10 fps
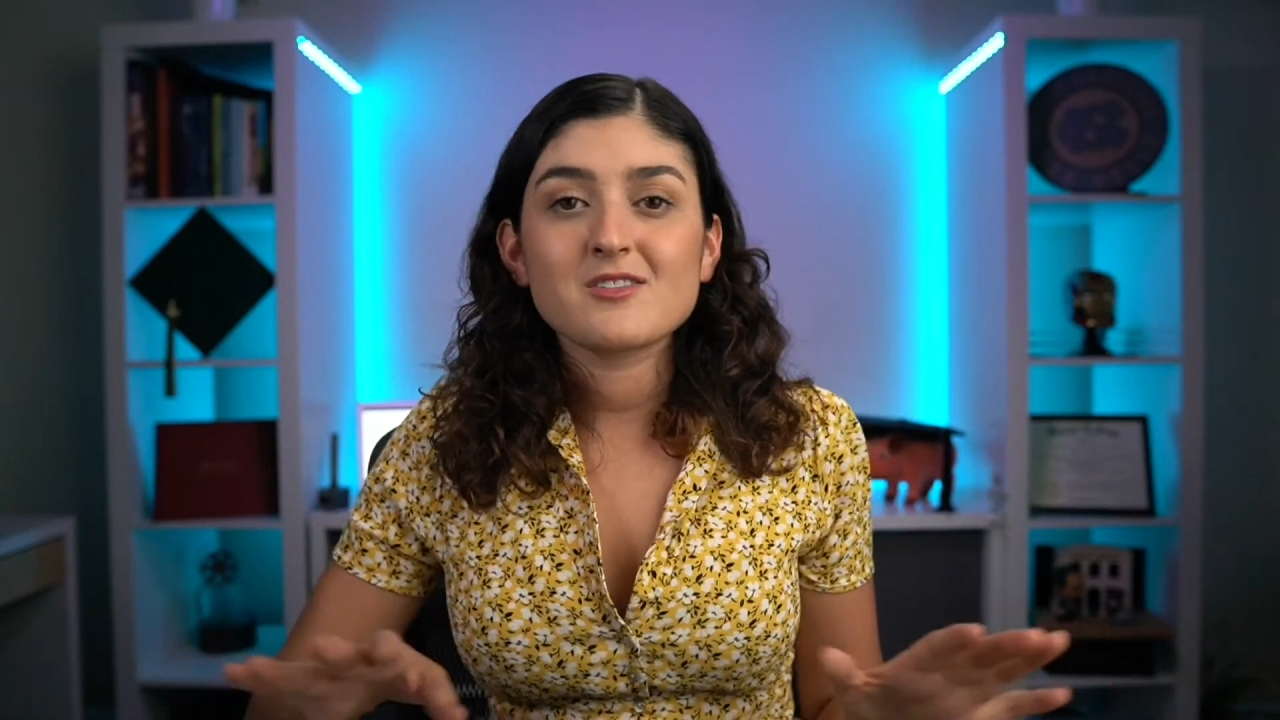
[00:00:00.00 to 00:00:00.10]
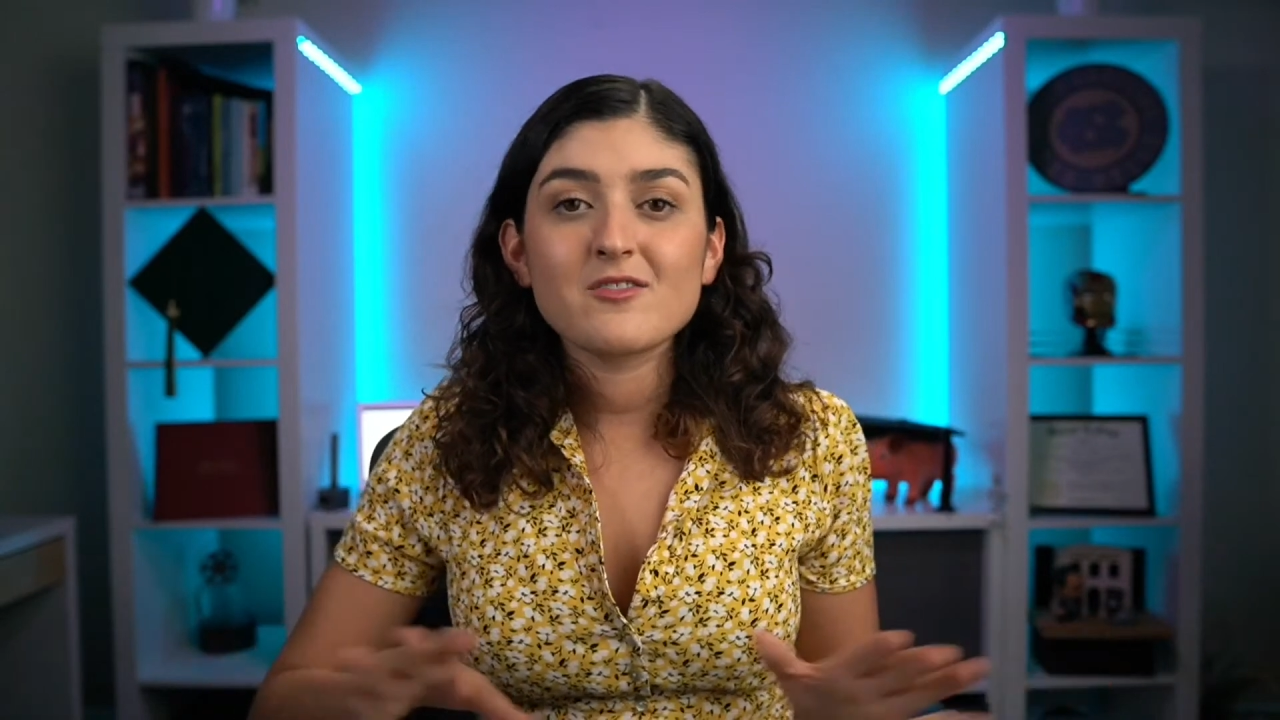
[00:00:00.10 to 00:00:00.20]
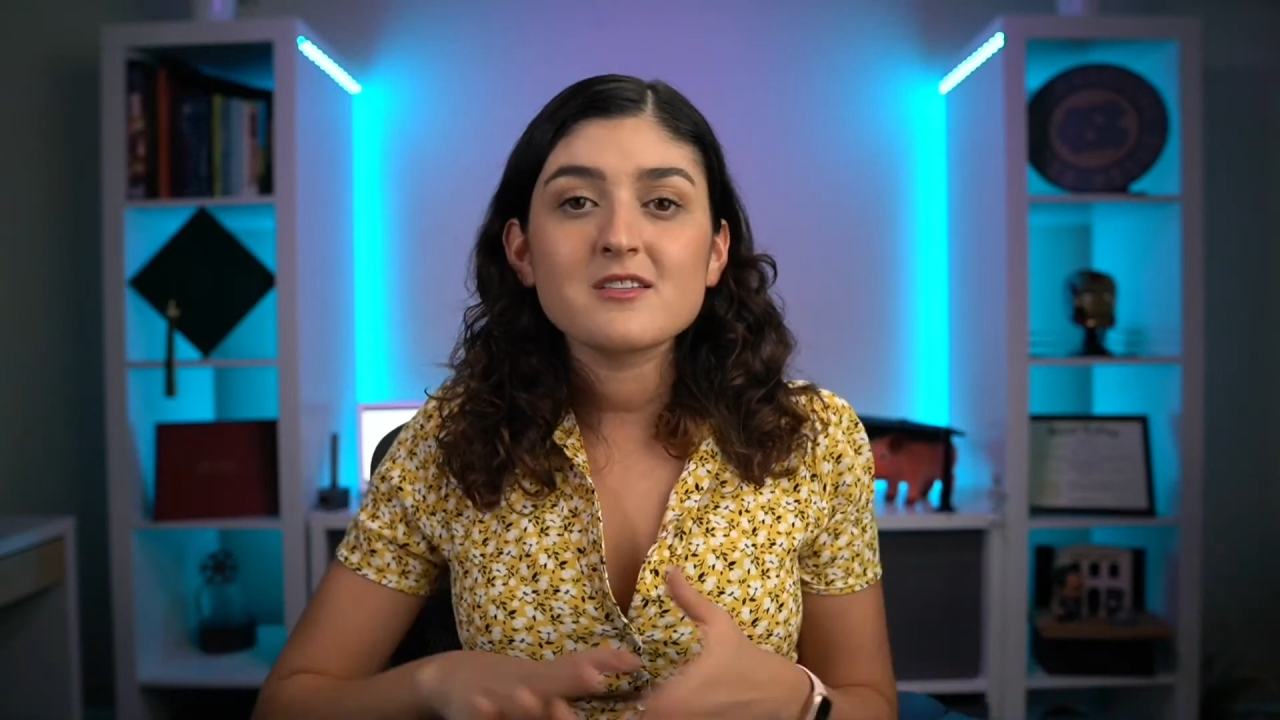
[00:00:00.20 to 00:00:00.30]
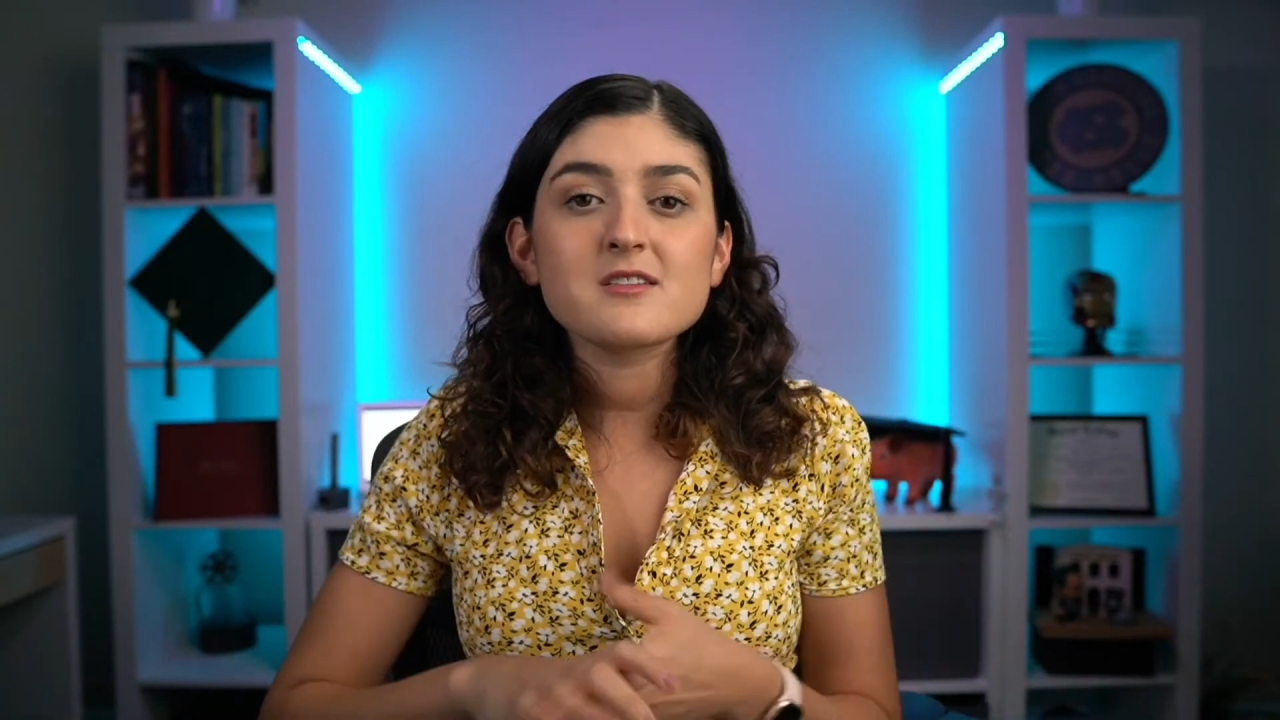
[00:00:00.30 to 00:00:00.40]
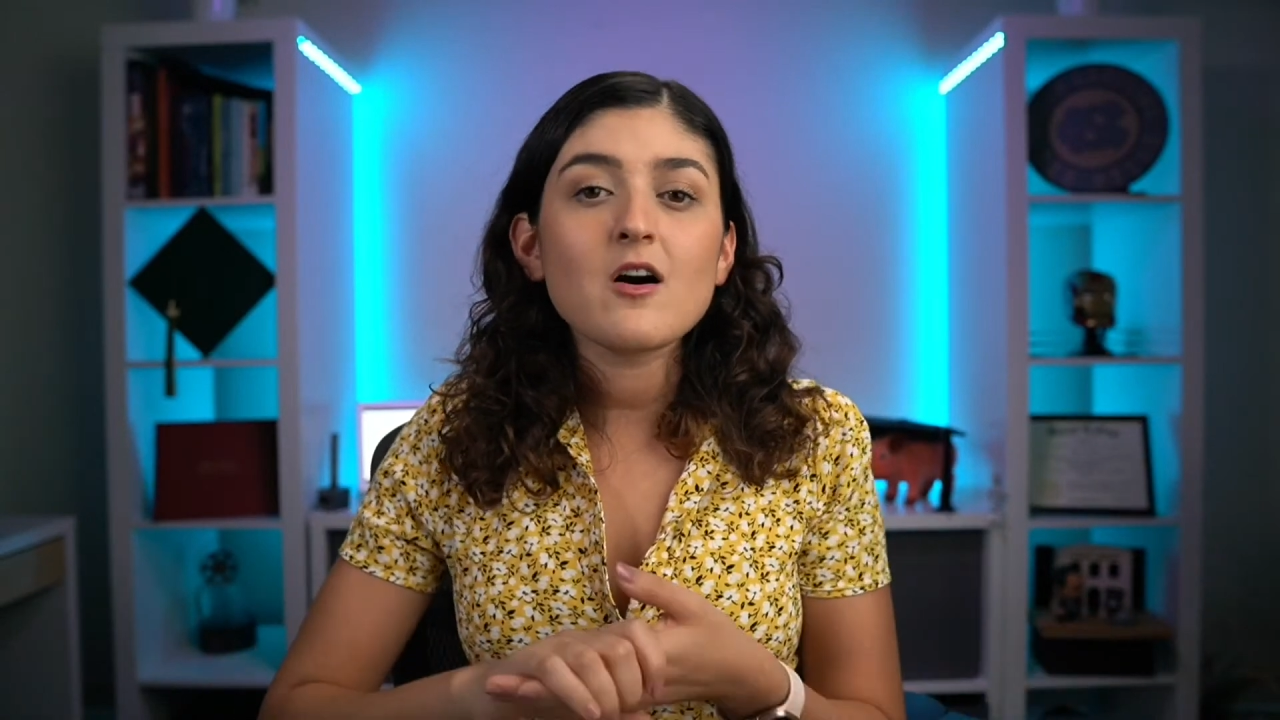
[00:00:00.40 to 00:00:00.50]

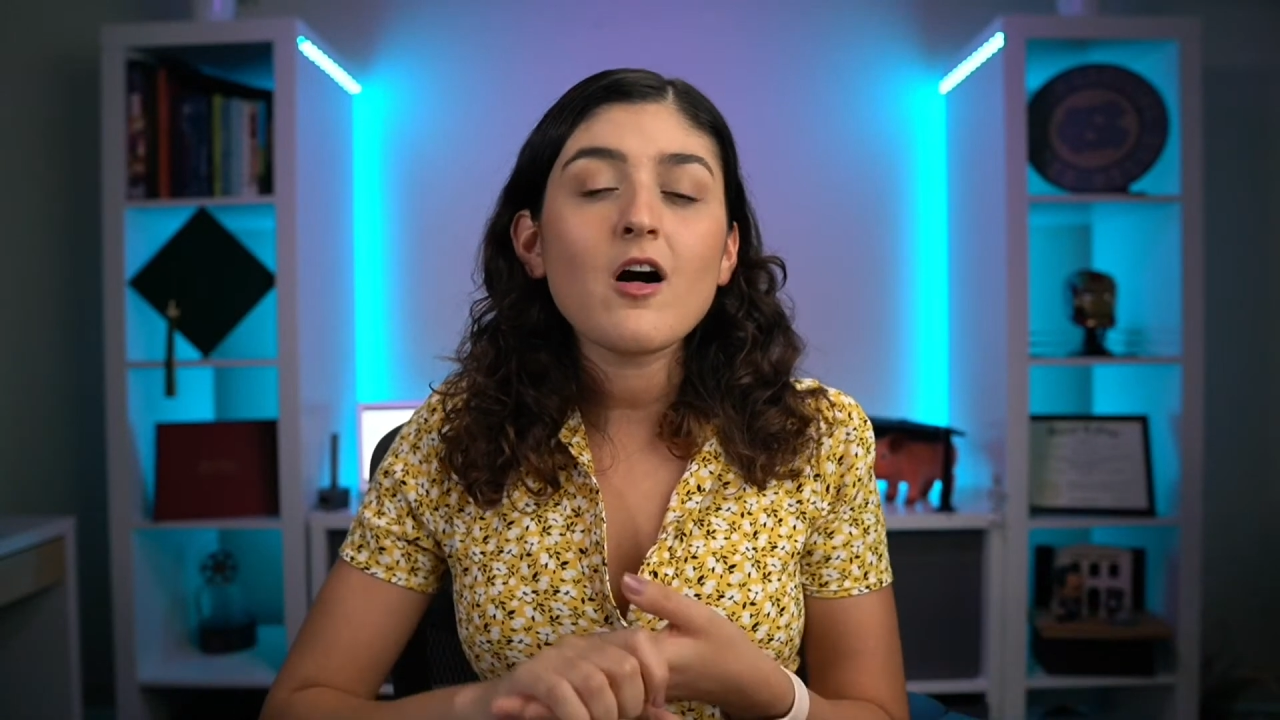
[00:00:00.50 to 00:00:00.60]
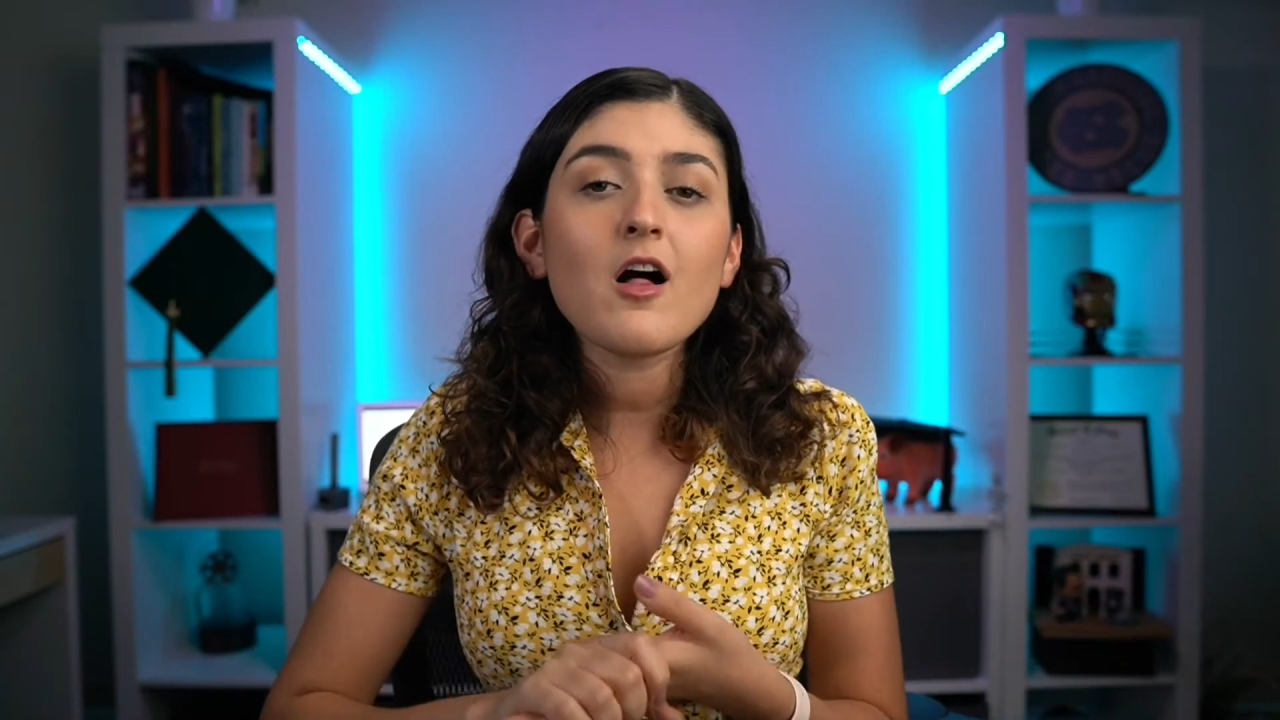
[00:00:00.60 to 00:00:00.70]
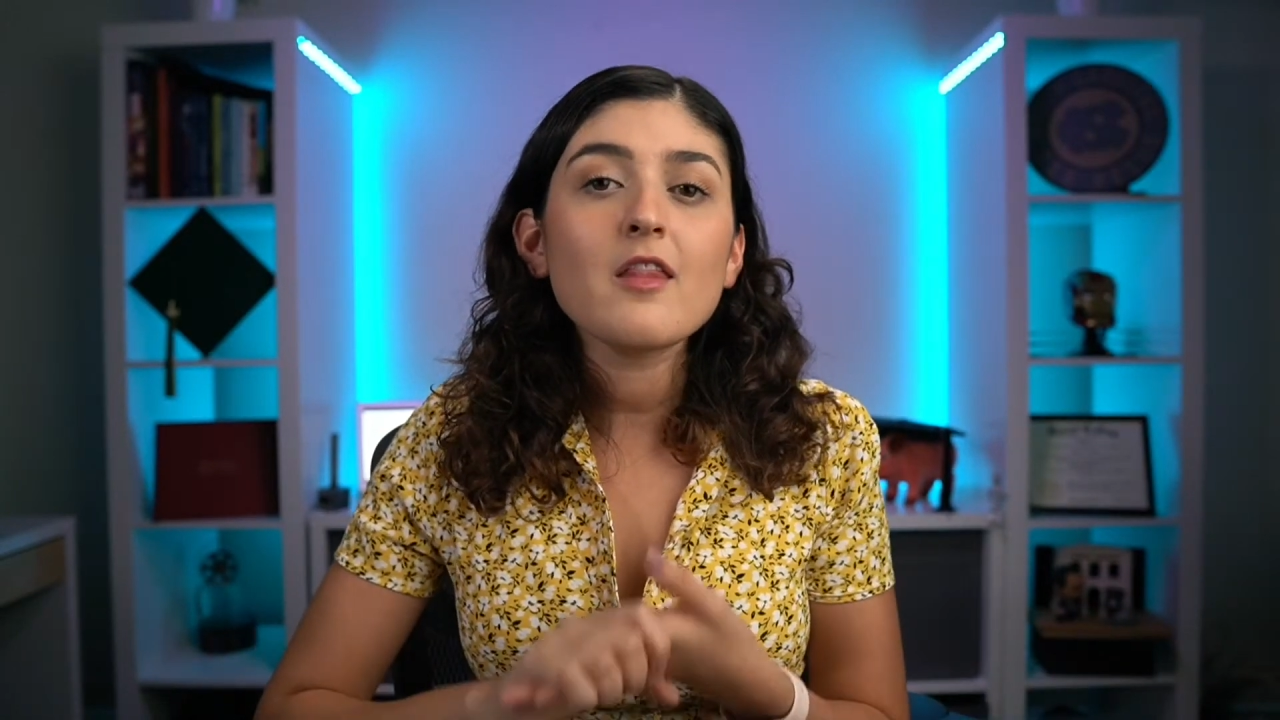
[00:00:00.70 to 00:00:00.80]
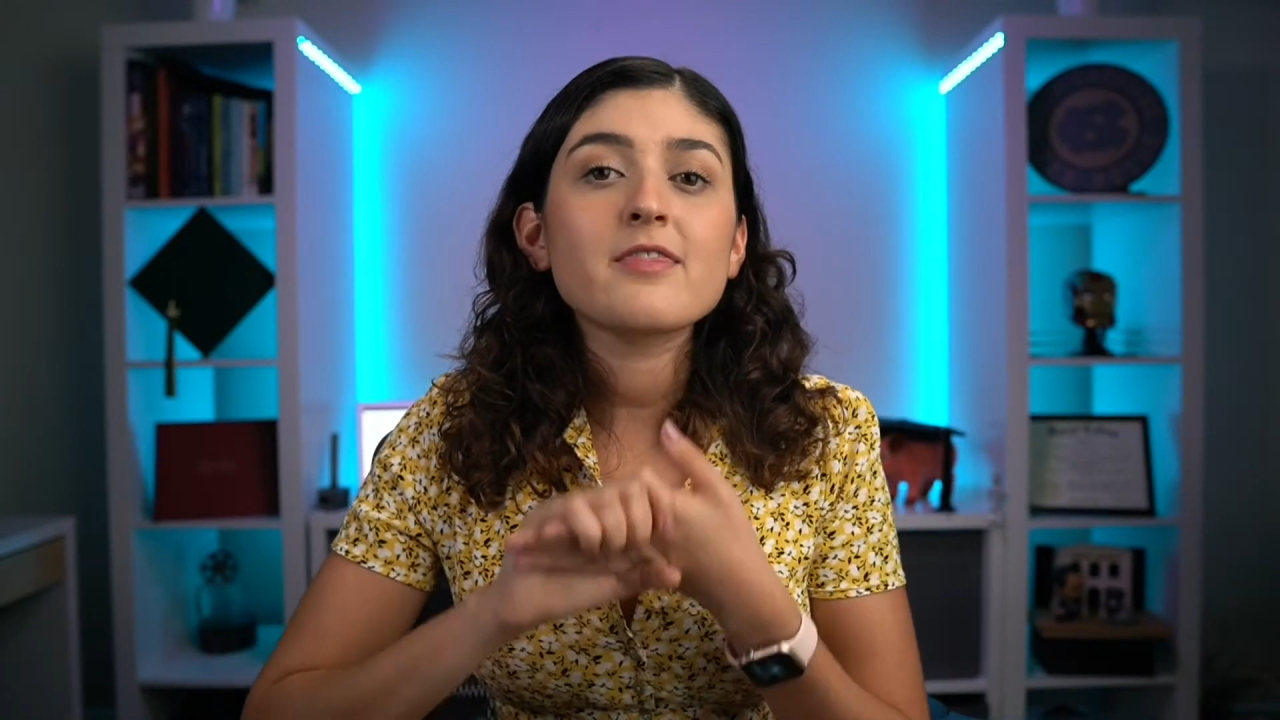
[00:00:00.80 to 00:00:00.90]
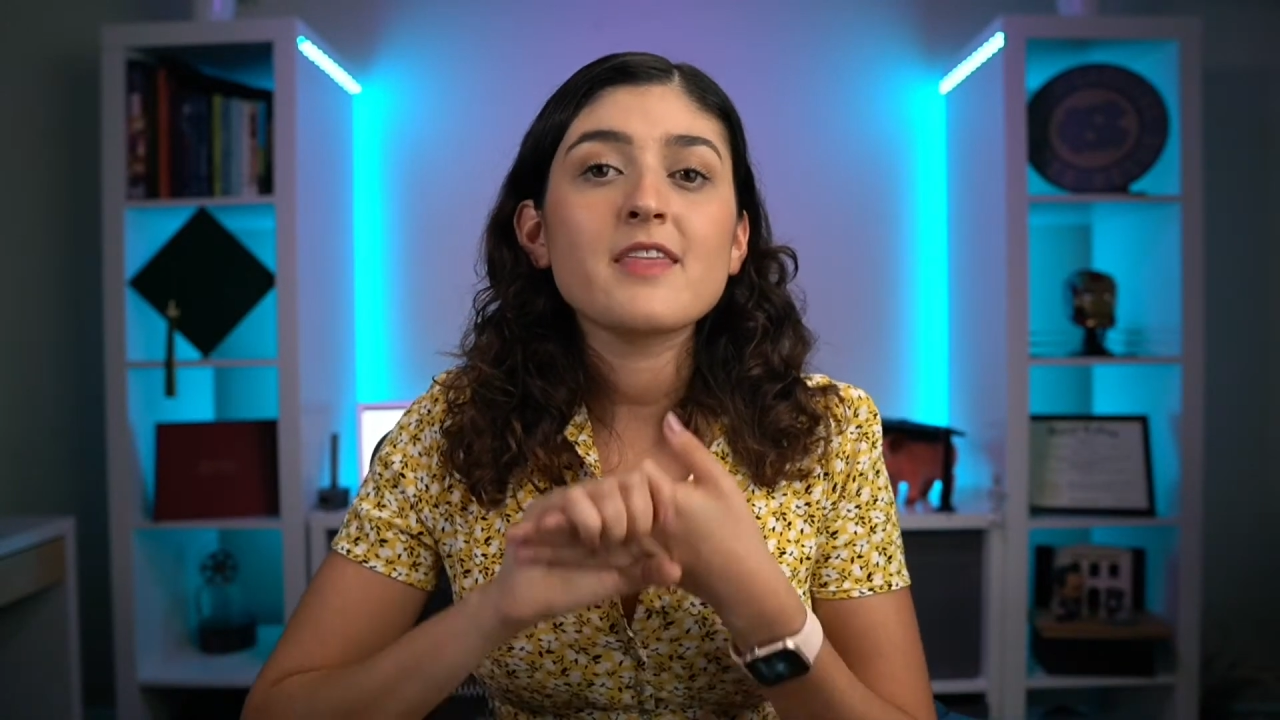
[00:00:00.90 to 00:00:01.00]
So this is
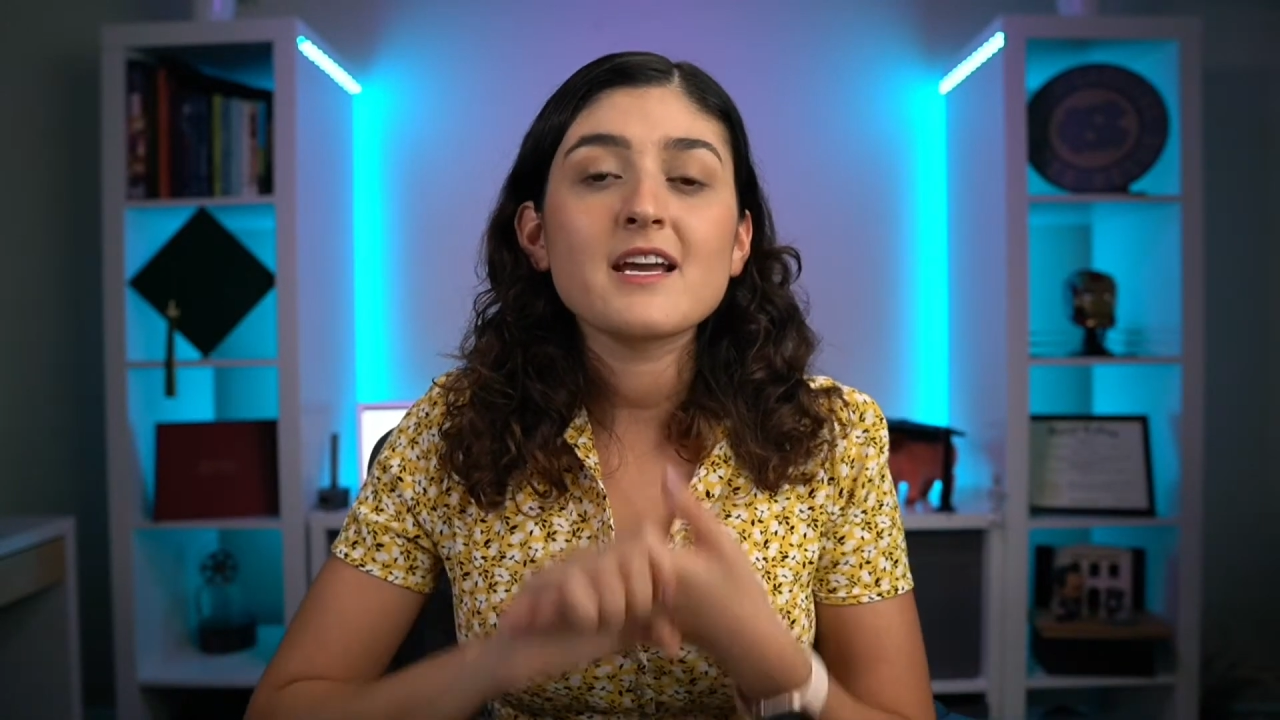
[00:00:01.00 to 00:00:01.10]
all